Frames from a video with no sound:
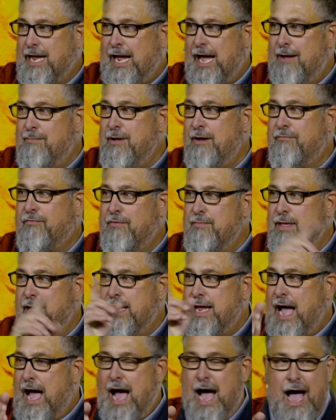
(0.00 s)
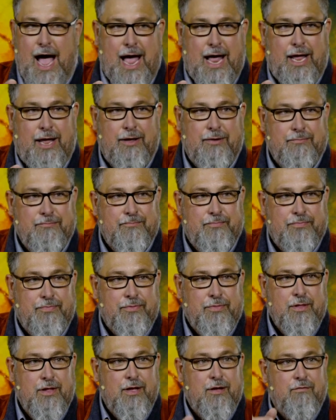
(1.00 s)
Coming from the guy
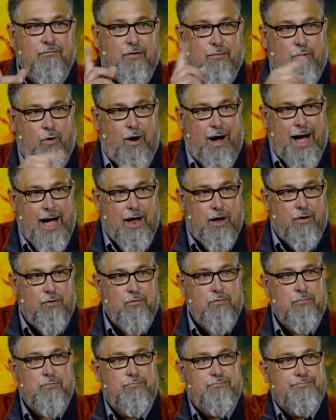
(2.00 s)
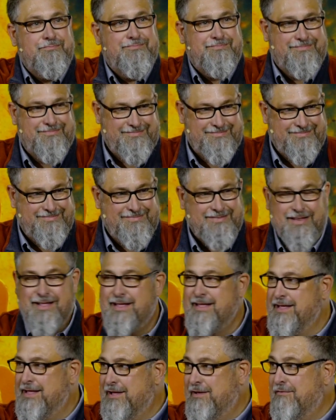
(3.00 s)
from Ohio
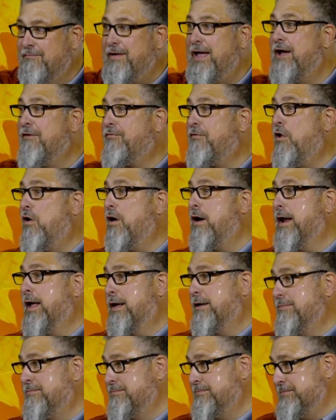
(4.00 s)
via Florida.